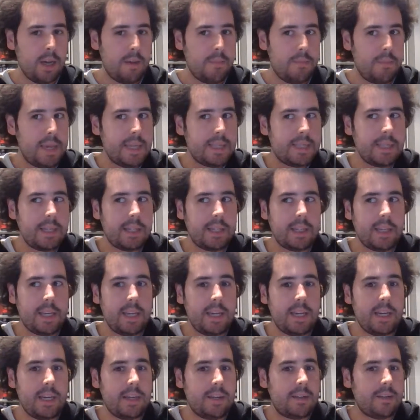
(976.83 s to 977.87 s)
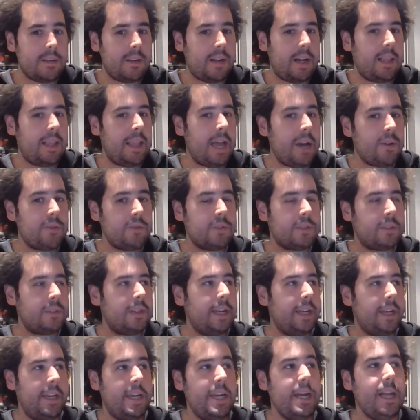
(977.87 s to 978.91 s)
basically allows
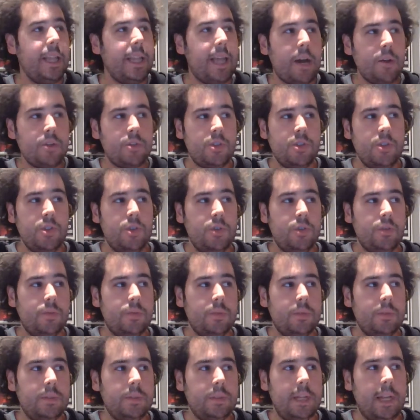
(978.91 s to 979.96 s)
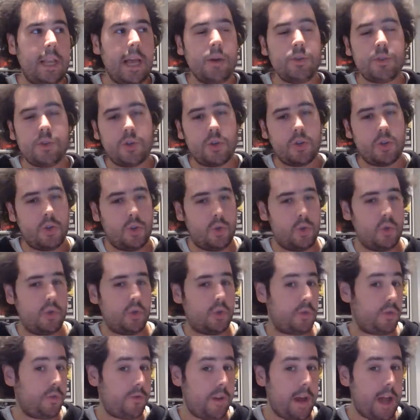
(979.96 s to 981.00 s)
her to
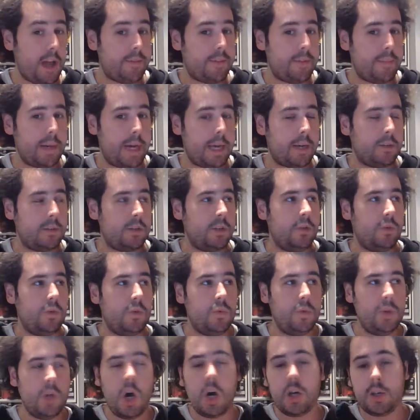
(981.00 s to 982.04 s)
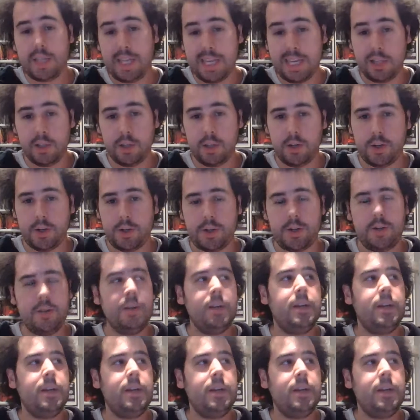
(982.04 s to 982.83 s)
survive the battle. You do not kill her.